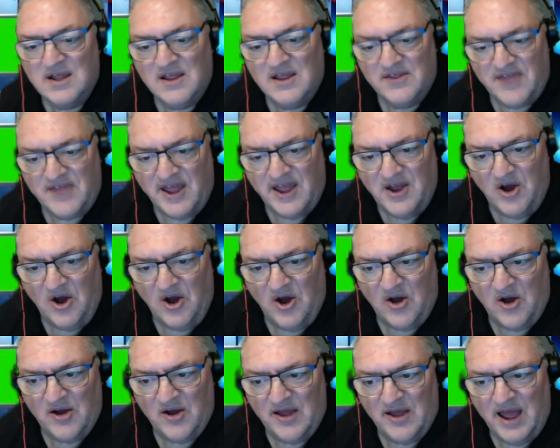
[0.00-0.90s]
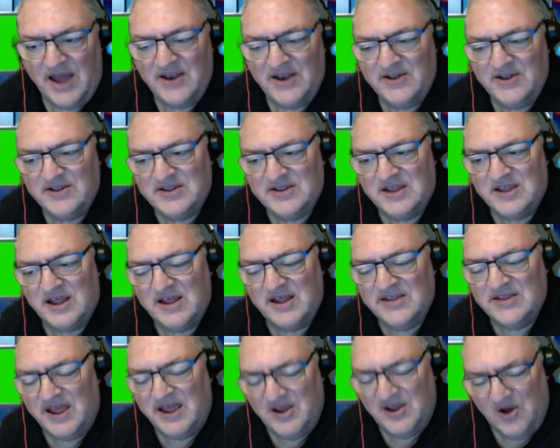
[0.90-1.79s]
They are,
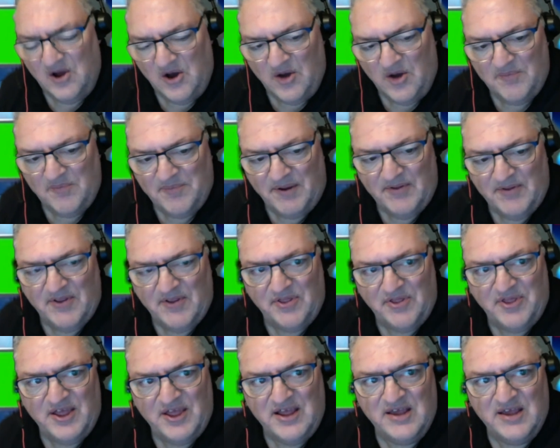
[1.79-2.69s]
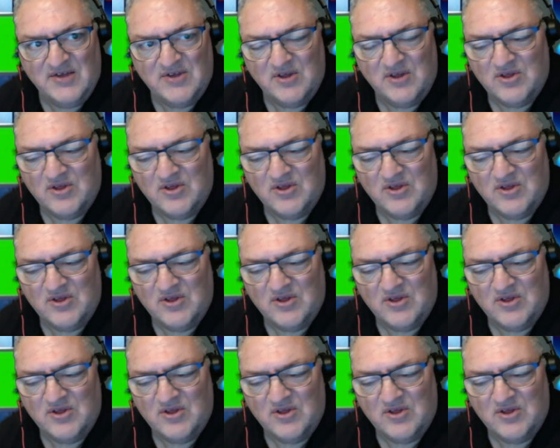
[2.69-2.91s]
but the thing is